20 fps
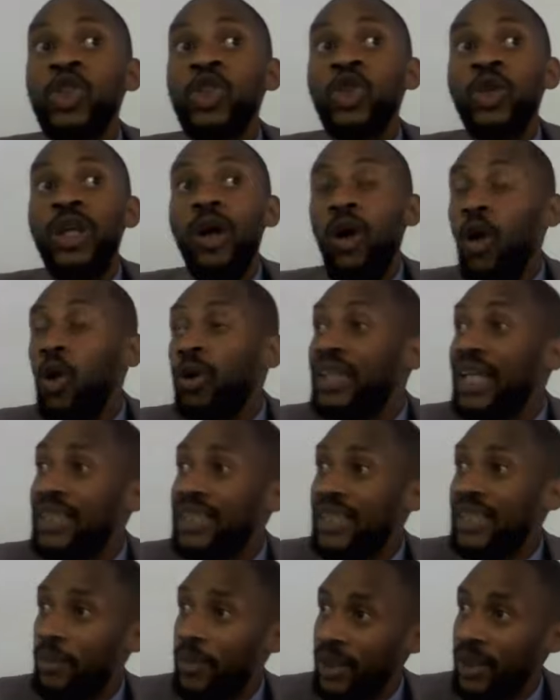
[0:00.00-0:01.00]
to the Old
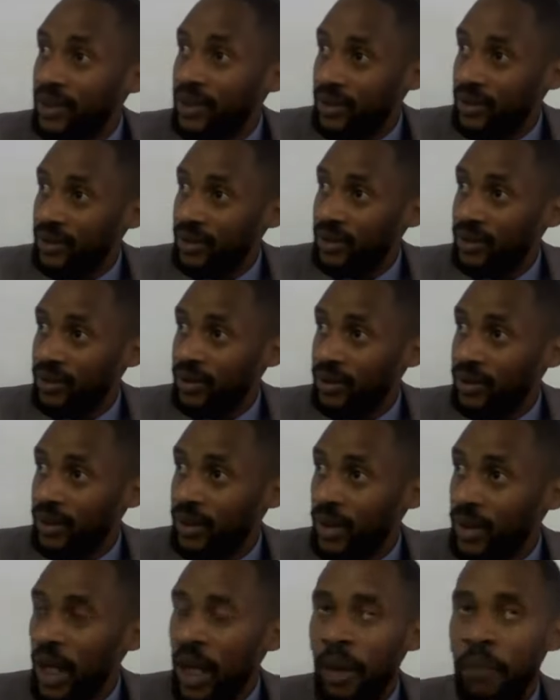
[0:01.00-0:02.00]
Testament
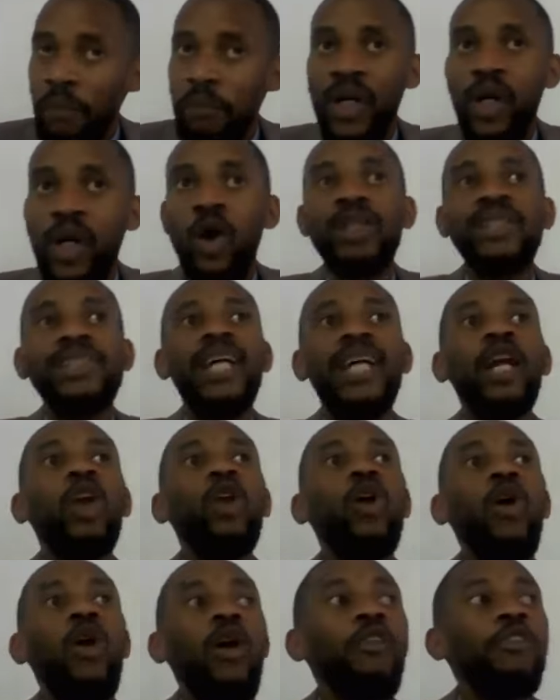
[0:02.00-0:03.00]
because the
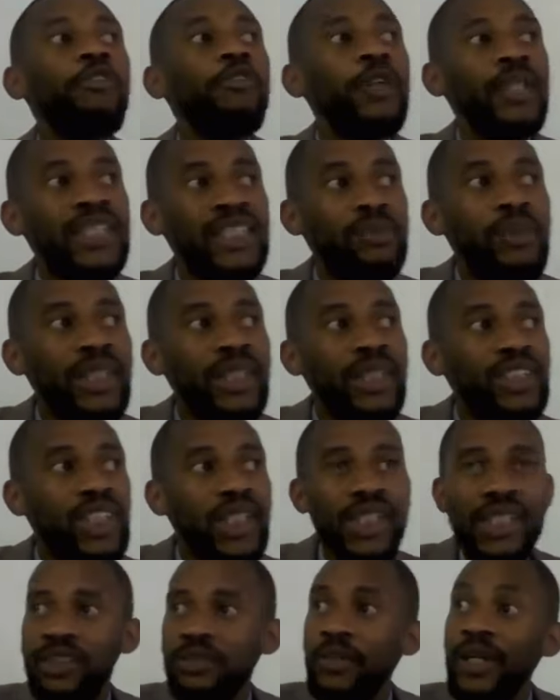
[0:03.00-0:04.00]
law of first
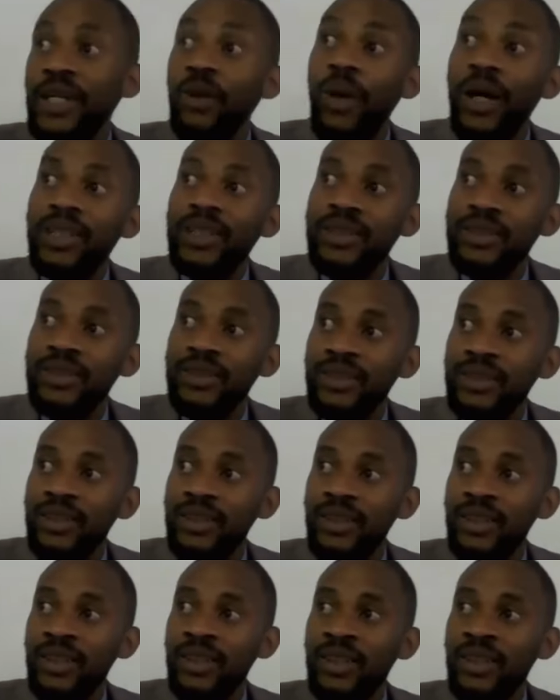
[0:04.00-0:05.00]
mention is very what?
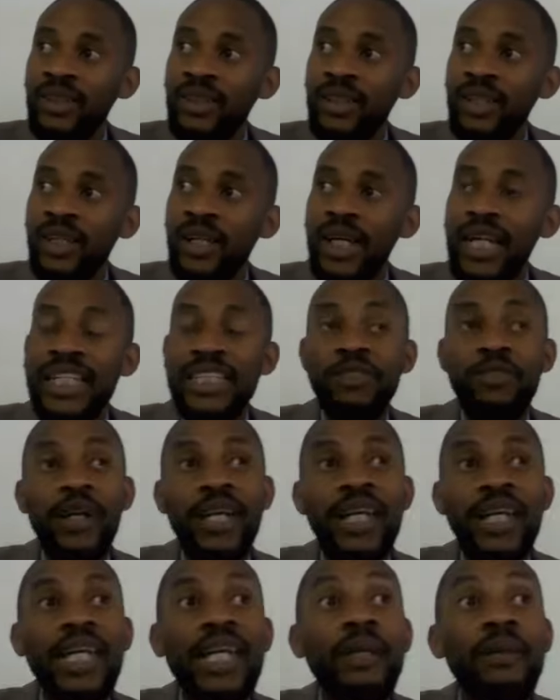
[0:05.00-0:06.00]
Is
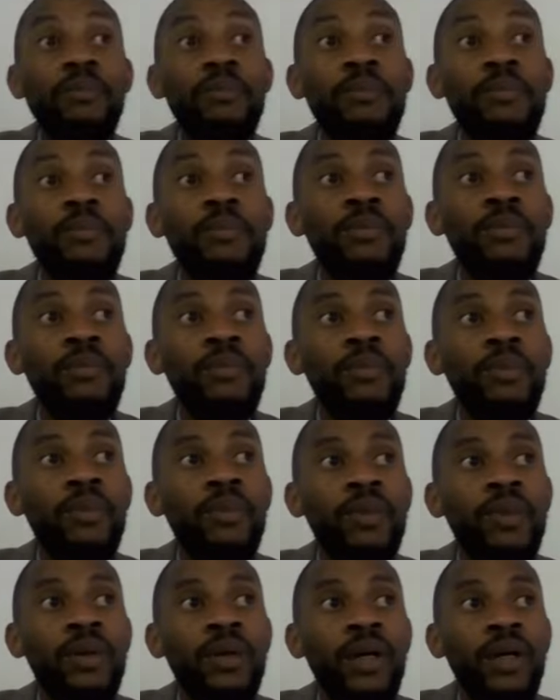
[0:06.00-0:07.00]
very
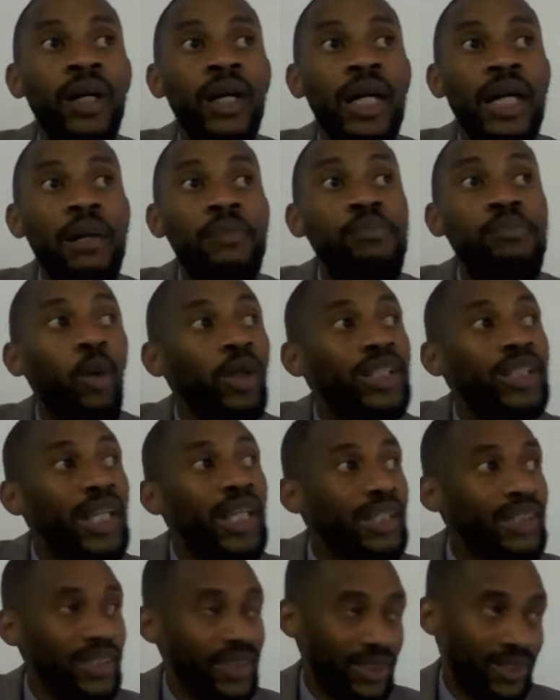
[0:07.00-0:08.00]

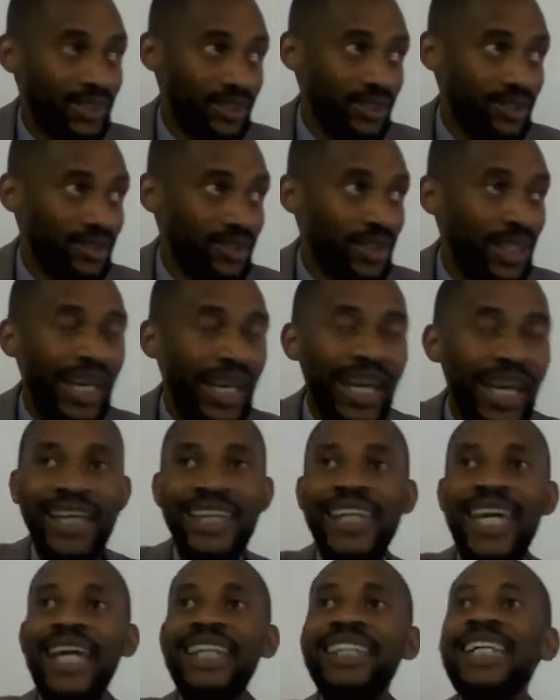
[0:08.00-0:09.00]
important.
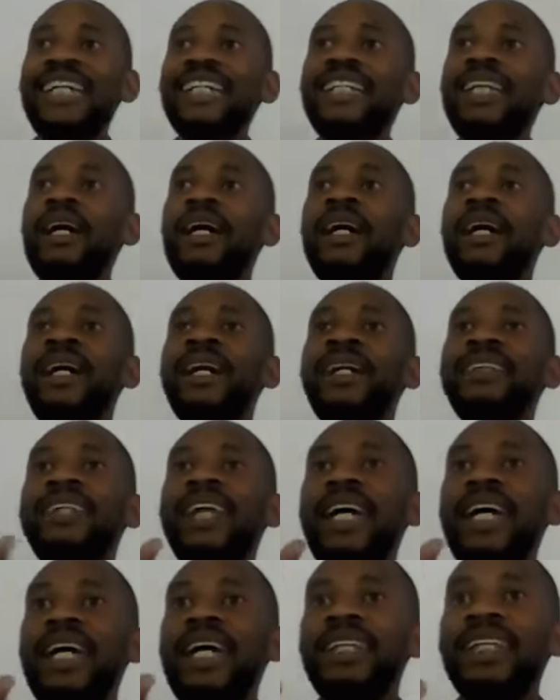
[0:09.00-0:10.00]
Getting the,
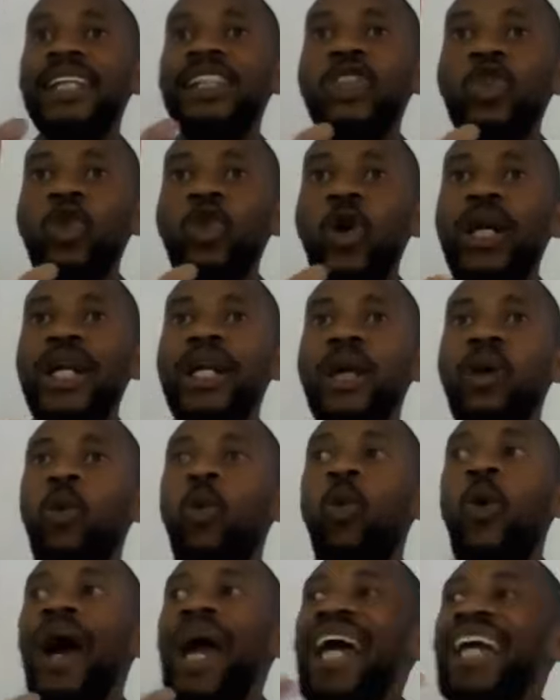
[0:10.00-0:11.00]
the, the story
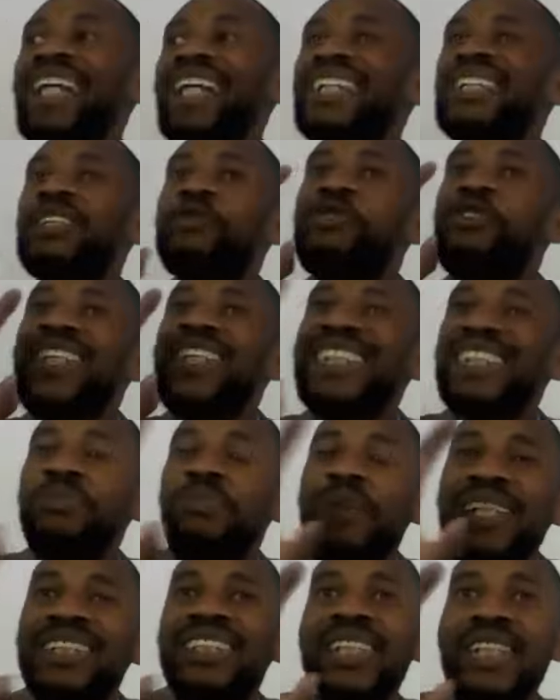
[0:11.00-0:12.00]
where it is first
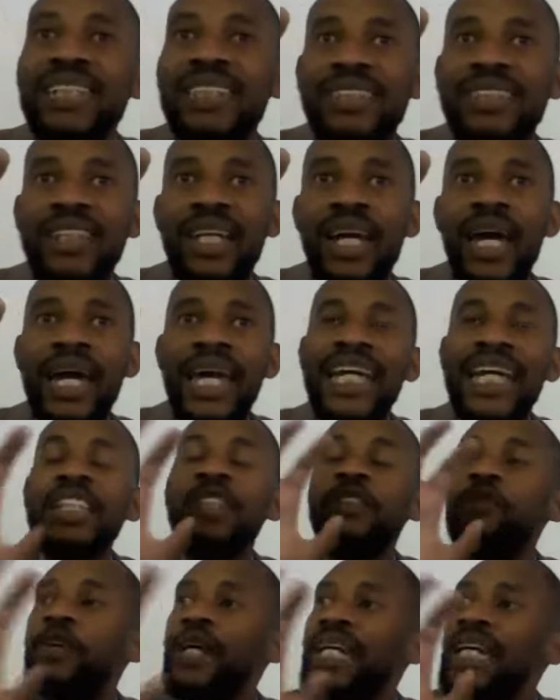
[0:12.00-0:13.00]
mentioned
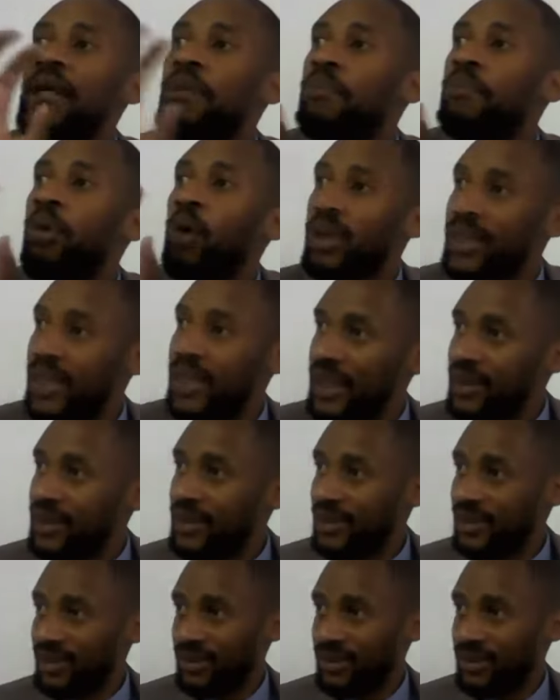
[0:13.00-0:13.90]
is very important.